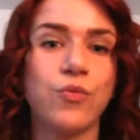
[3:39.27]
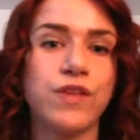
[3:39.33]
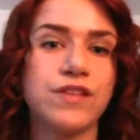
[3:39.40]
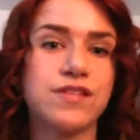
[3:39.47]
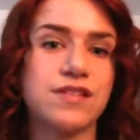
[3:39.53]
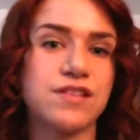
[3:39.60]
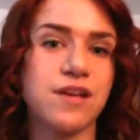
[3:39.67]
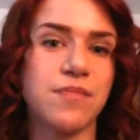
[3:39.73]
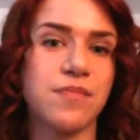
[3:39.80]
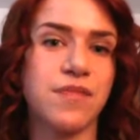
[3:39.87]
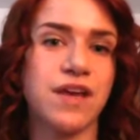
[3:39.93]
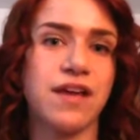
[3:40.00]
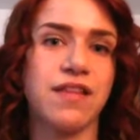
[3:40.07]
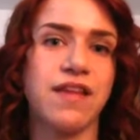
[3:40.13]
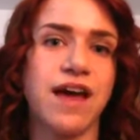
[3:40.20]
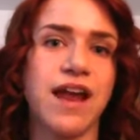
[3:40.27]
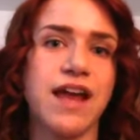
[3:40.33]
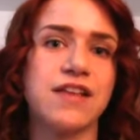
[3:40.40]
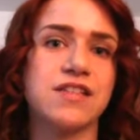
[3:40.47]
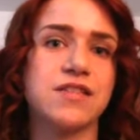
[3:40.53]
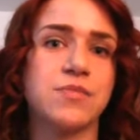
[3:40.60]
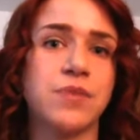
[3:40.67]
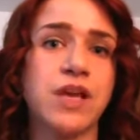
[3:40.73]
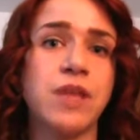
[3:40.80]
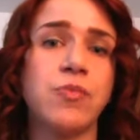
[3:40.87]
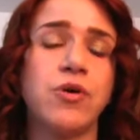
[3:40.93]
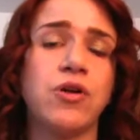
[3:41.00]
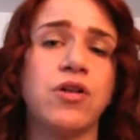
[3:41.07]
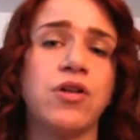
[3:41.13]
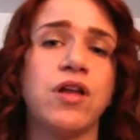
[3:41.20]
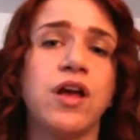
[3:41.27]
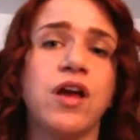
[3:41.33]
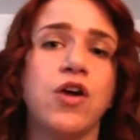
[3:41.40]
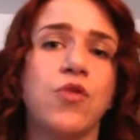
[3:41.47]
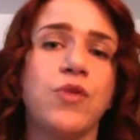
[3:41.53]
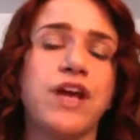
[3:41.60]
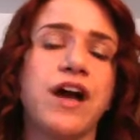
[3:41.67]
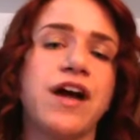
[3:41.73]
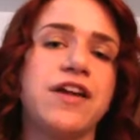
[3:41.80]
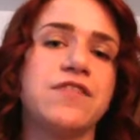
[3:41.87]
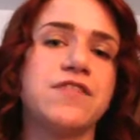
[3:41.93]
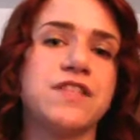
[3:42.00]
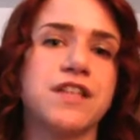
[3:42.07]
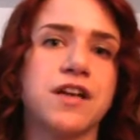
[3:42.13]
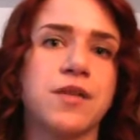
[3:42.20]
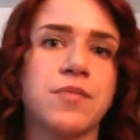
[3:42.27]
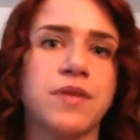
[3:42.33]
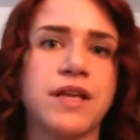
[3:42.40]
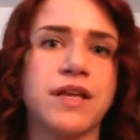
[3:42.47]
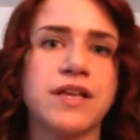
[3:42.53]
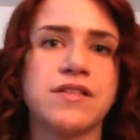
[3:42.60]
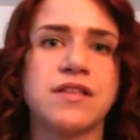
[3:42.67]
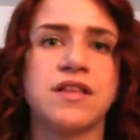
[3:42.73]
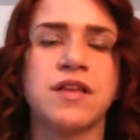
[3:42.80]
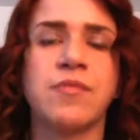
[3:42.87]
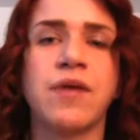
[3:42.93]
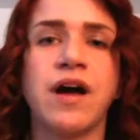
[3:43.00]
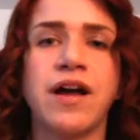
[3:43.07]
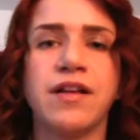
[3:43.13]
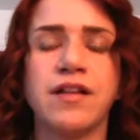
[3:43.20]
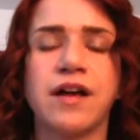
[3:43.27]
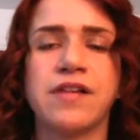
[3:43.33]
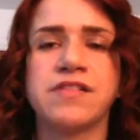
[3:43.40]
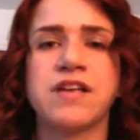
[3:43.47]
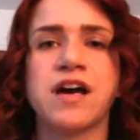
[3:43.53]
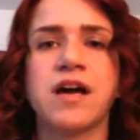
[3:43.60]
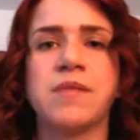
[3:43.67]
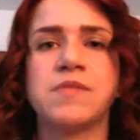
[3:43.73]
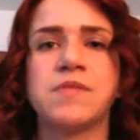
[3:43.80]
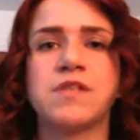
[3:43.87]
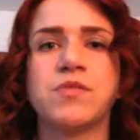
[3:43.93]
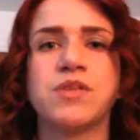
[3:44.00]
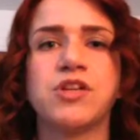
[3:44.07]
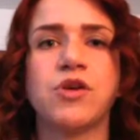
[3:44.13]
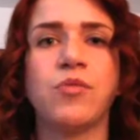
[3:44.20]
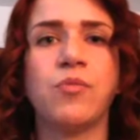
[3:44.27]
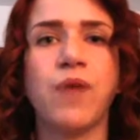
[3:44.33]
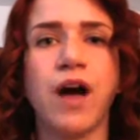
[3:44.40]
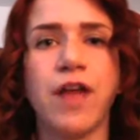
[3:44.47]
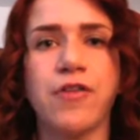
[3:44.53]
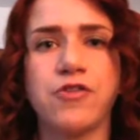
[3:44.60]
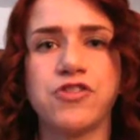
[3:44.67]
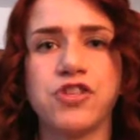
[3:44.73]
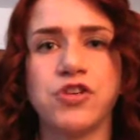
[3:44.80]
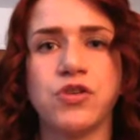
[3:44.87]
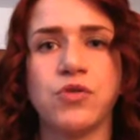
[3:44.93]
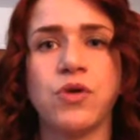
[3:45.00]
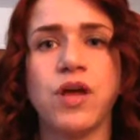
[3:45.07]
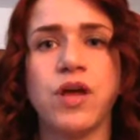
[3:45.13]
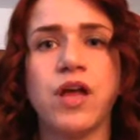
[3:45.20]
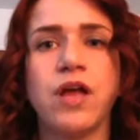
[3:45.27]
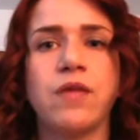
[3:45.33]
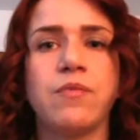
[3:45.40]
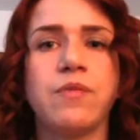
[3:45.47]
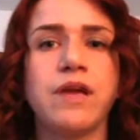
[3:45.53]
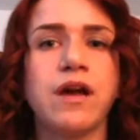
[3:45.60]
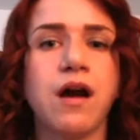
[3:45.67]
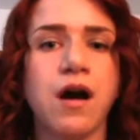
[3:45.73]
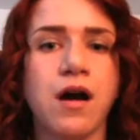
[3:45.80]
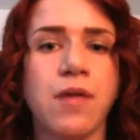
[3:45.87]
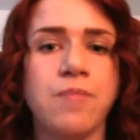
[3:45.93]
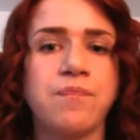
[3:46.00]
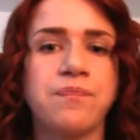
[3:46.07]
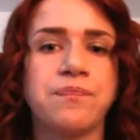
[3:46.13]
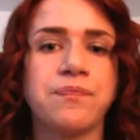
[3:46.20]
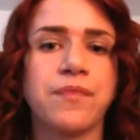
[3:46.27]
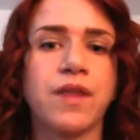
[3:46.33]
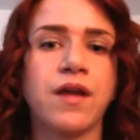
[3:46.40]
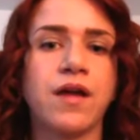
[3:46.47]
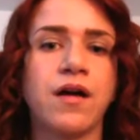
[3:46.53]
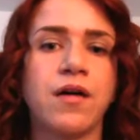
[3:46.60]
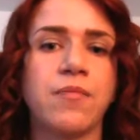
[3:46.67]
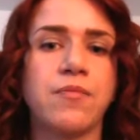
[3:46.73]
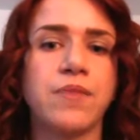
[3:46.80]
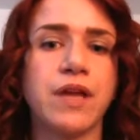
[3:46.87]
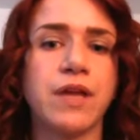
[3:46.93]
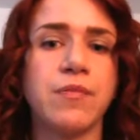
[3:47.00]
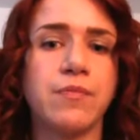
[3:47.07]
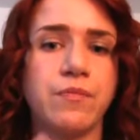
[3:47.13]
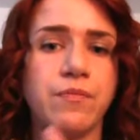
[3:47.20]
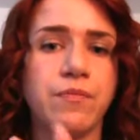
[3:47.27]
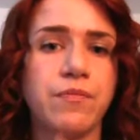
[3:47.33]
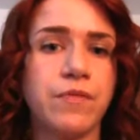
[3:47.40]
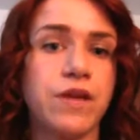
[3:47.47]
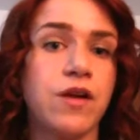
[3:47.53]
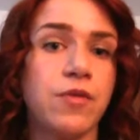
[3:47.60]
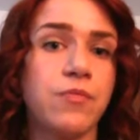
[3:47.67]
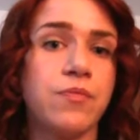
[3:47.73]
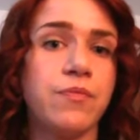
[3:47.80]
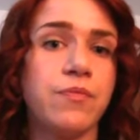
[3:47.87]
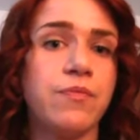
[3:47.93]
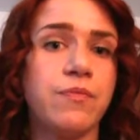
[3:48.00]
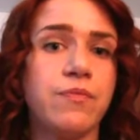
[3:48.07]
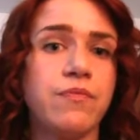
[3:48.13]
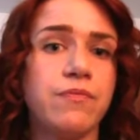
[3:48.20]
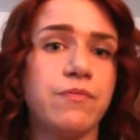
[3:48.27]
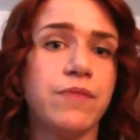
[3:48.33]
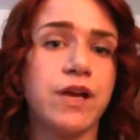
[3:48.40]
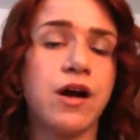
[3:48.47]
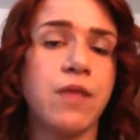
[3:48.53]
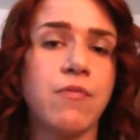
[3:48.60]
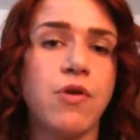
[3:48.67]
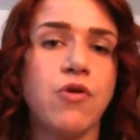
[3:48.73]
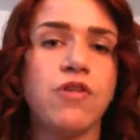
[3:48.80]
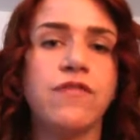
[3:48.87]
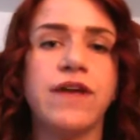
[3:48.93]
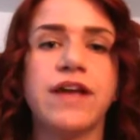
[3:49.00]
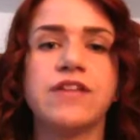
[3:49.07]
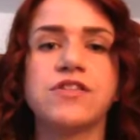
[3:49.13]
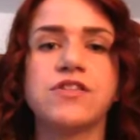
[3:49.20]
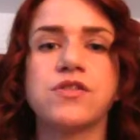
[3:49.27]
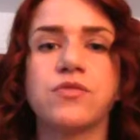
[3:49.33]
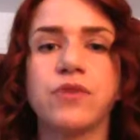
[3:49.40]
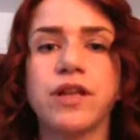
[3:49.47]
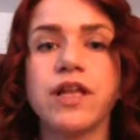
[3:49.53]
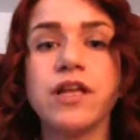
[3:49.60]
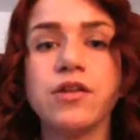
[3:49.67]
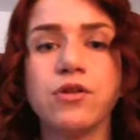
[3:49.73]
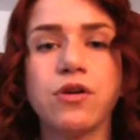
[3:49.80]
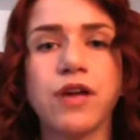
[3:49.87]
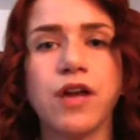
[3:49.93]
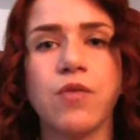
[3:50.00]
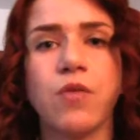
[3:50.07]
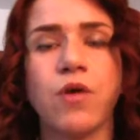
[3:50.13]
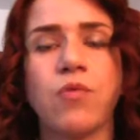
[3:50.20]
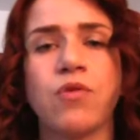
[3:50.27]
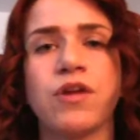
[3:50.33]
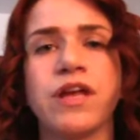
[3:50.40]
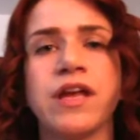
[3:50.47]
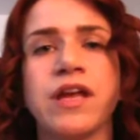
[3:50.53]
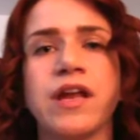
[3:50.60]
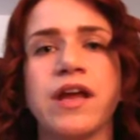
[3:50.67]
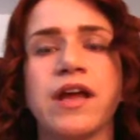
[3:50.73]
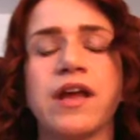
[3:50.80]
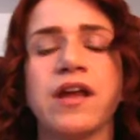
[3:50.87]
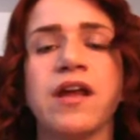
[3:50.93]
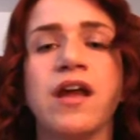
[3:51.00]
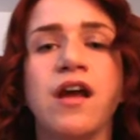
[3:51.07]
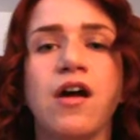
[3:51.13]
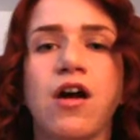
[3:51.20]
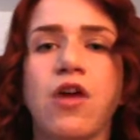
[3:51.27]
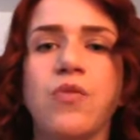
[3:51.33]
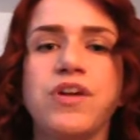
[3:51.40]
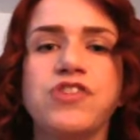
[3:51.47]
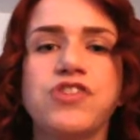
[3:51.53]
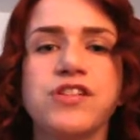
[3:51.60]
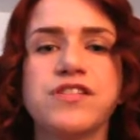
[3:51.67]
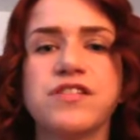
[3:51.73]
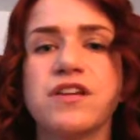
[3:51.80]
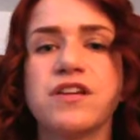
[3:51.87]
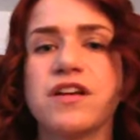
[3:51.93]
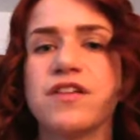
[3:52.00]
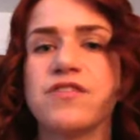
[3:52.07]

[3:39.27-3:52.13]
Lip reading: This is something that as people we kind of sit complacently by a lot of times, and we don't bother to become motivated to really look at what we're eating, and are we just